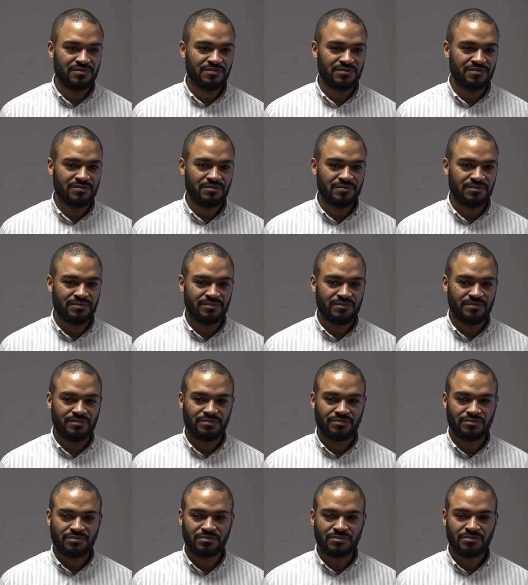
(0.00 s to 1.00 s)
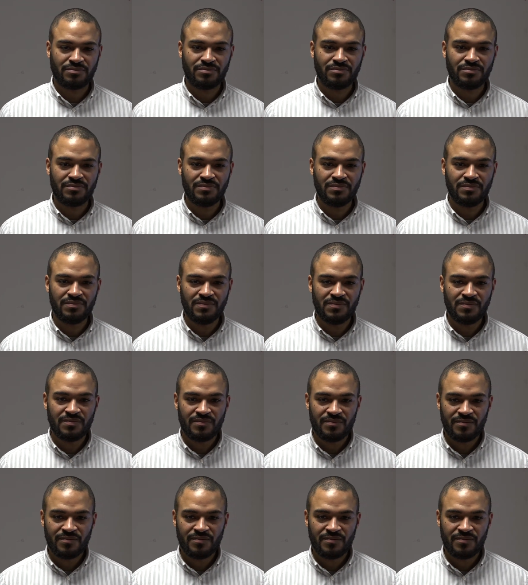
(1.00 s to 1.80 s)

Nobody speaks.